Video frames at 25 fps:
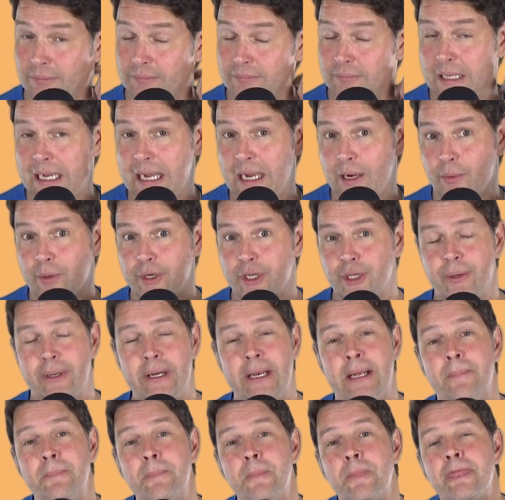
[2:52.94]
how we're doing
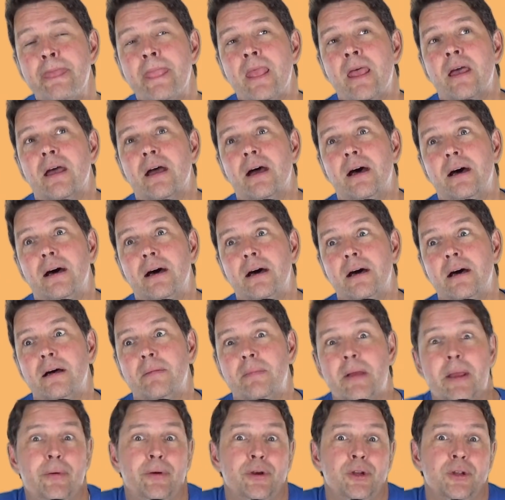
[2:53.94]
it.
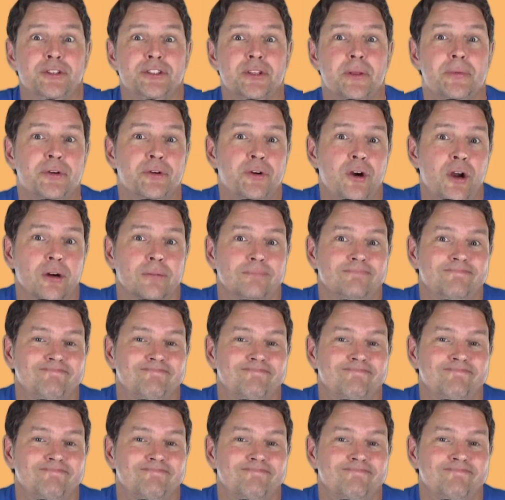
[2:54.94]
Maybe we're doing something wrong.